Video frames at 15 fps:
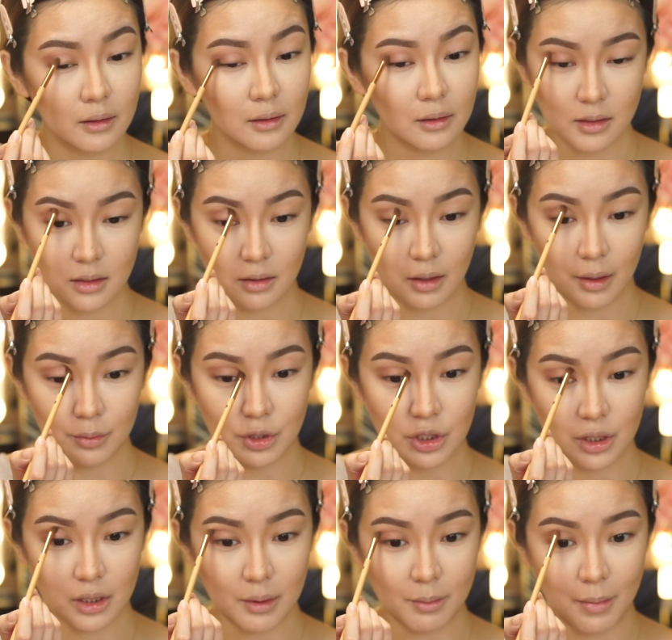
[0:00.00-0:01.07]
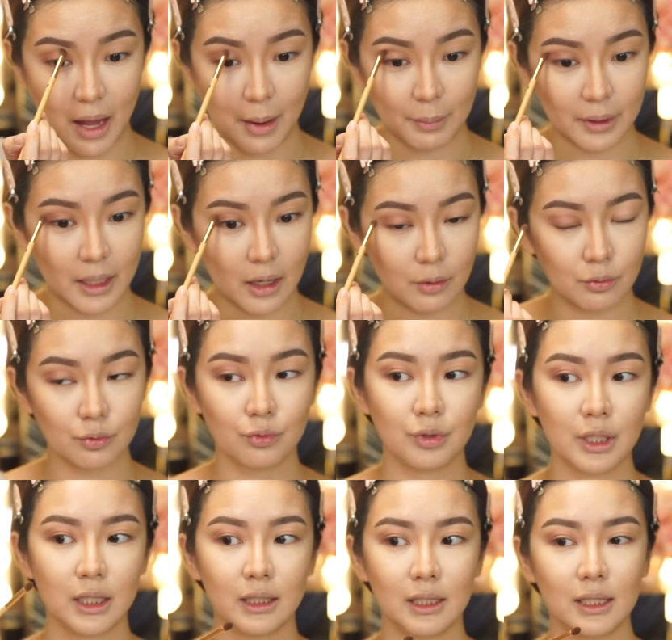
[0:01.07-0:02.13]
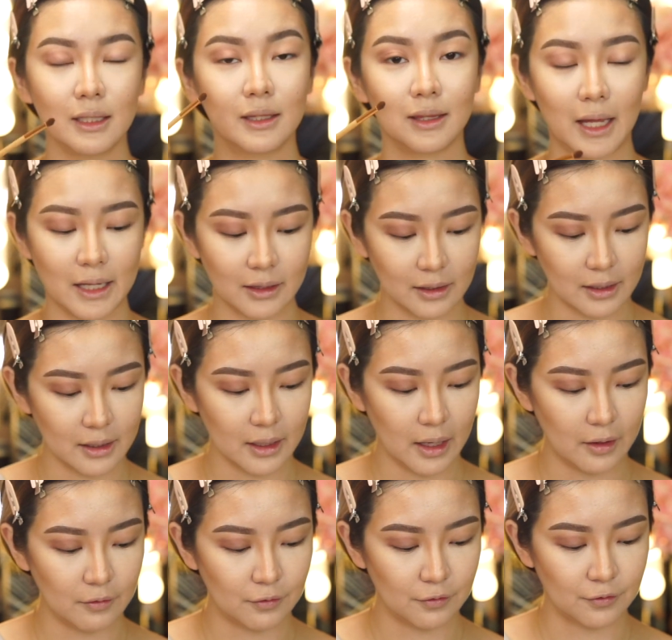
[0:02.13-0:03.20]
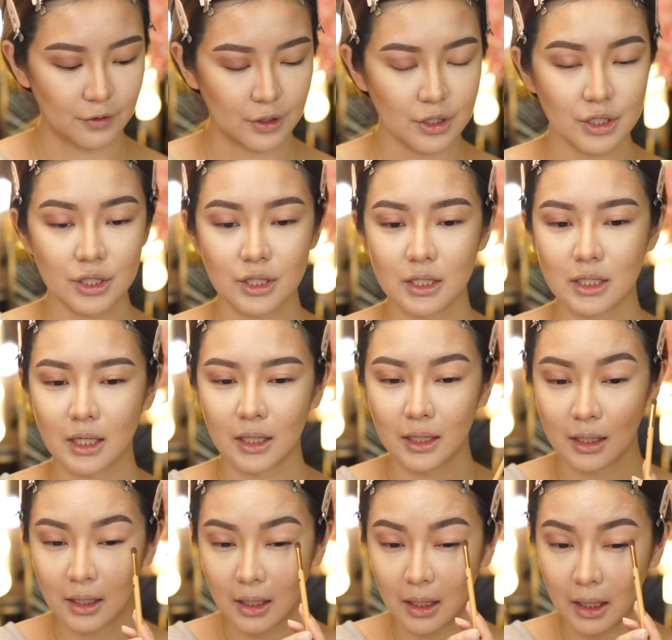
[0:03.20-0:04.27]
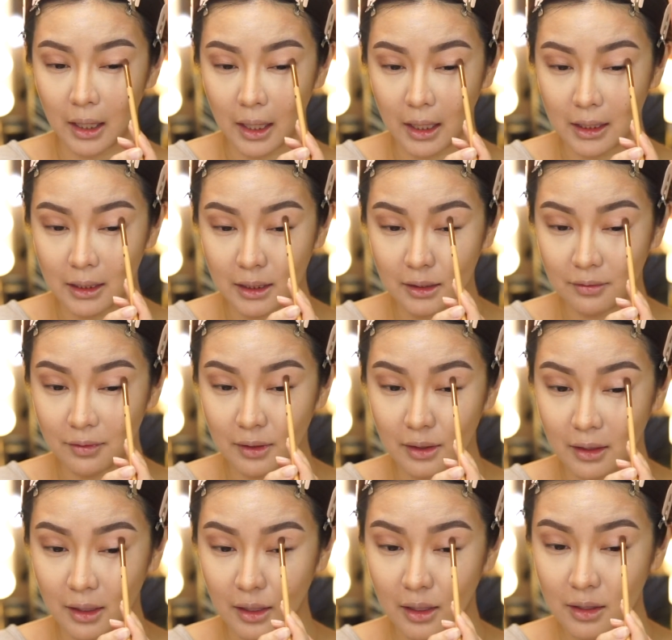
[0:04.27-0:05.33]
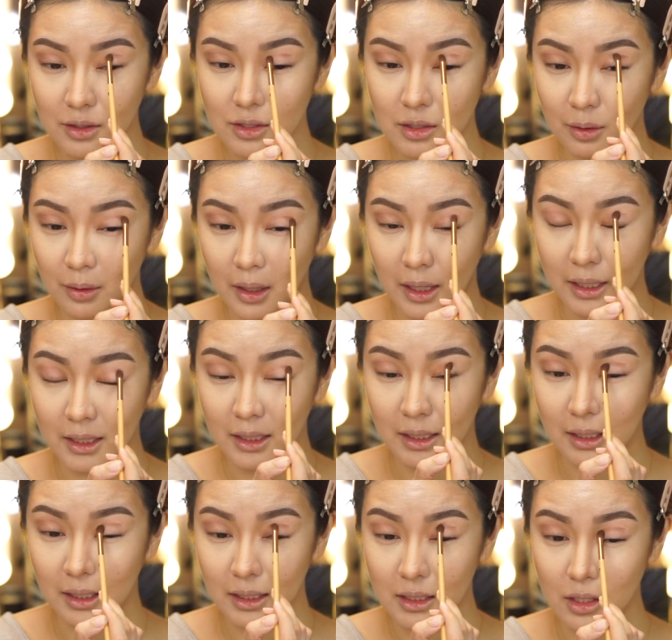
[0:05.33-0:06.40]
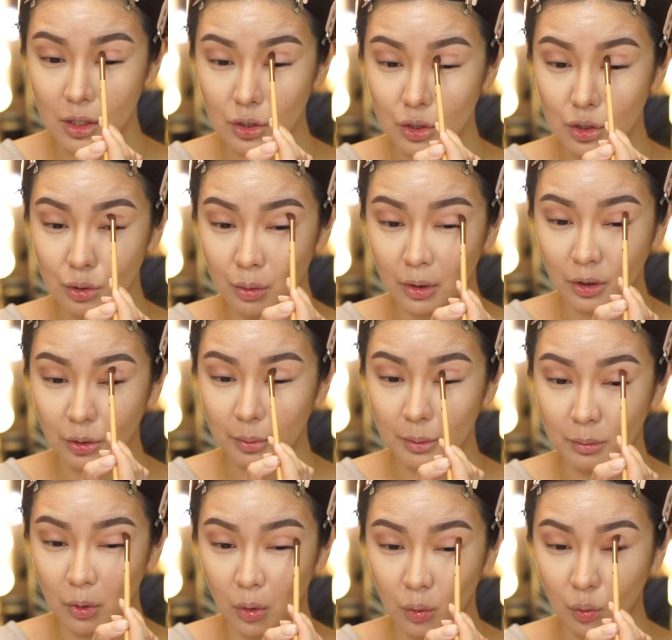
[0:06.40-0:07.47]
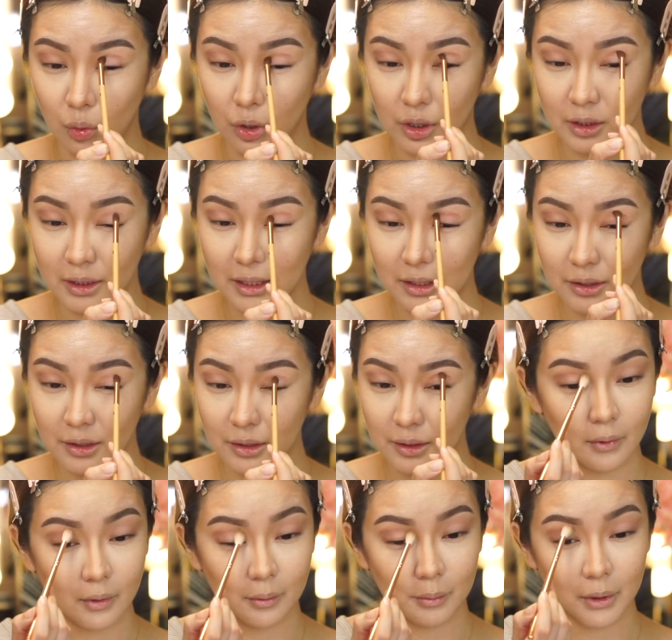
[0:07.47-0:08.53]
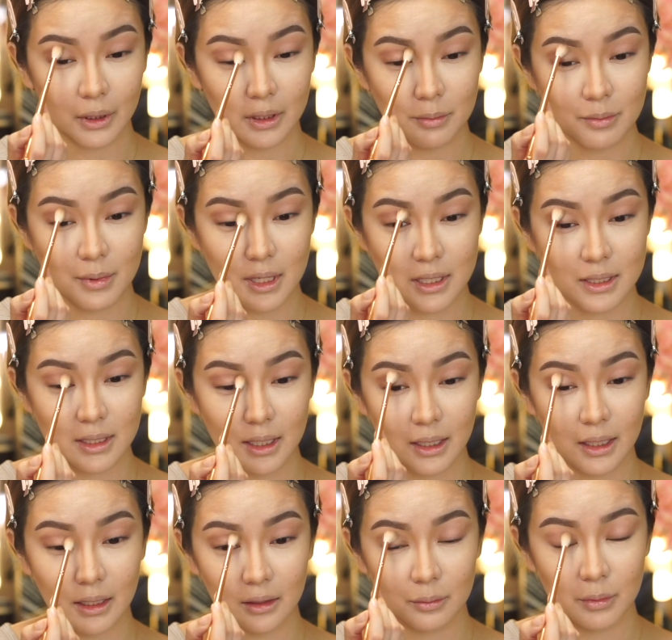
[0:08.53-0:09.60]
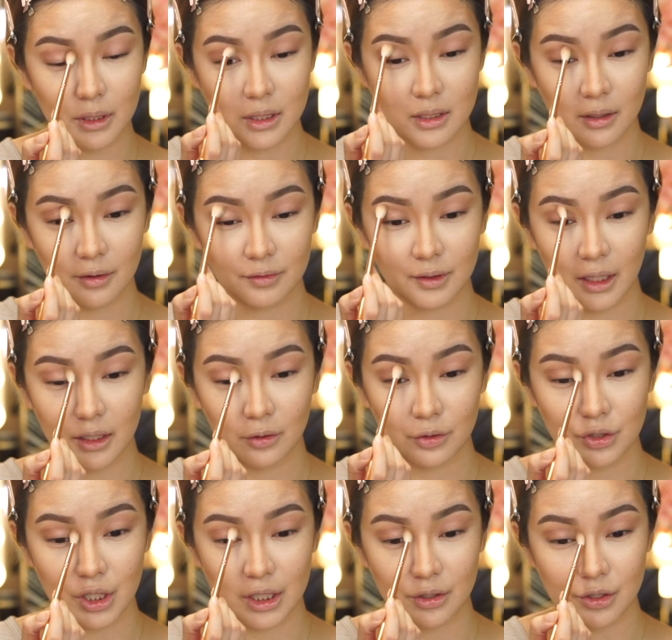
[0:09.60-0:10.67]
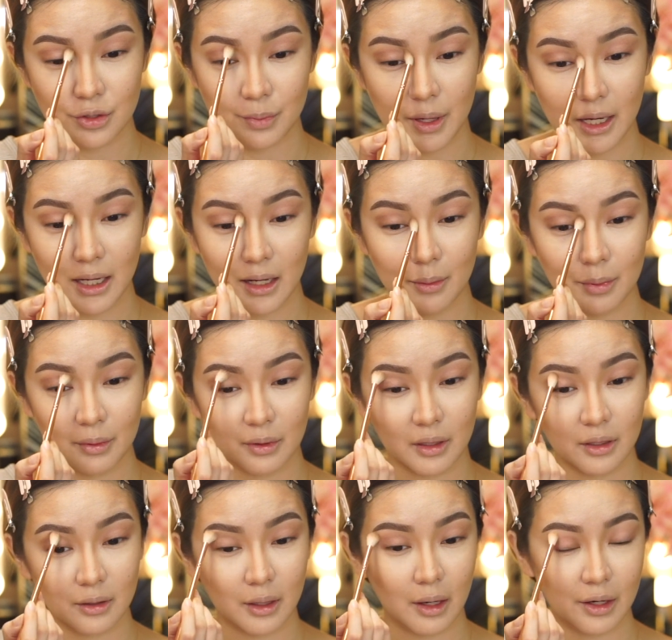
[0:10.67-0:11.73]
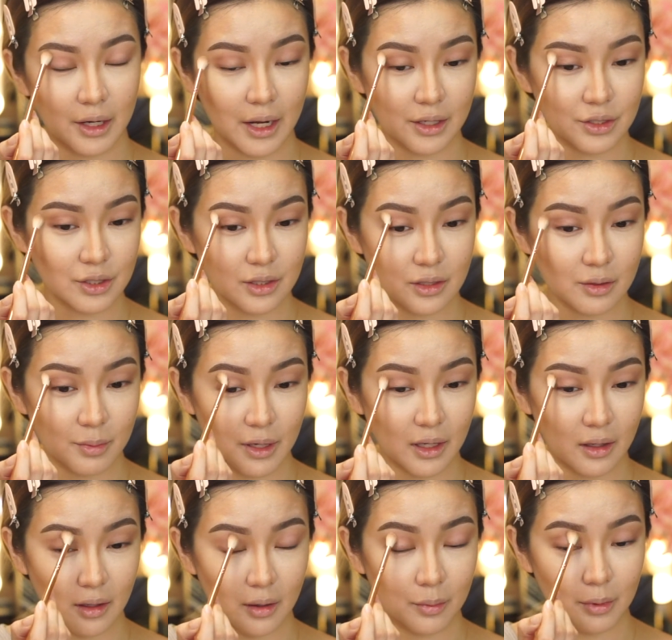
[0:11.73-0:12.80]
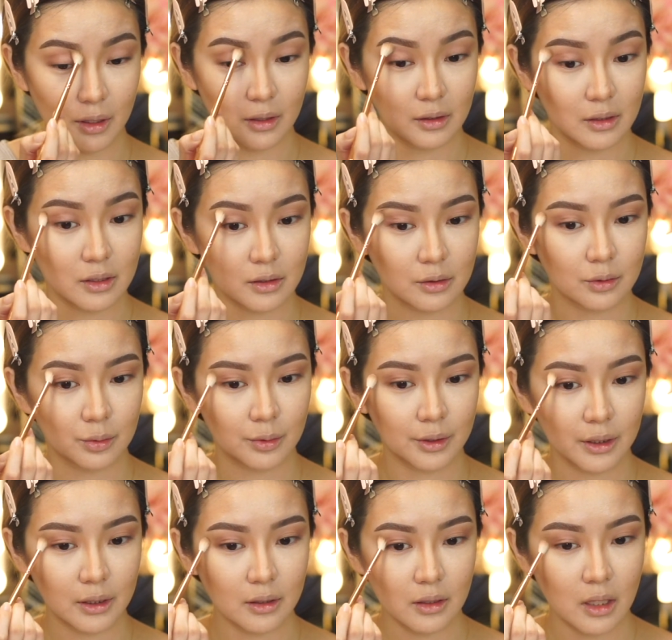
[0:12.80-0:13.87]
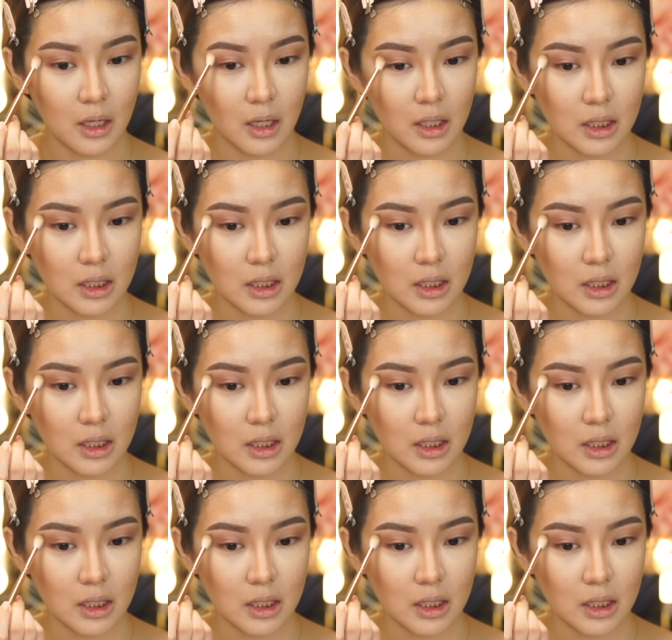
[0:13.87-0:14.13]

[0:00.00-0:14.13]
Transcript: So I'm just gonna map it out really lightly at first and leave it there so I can do a little bit more work later. And I'm kind of mixing elements of Kendall Jenner's makeup and Kim Kardashian's makeup in this tutorial.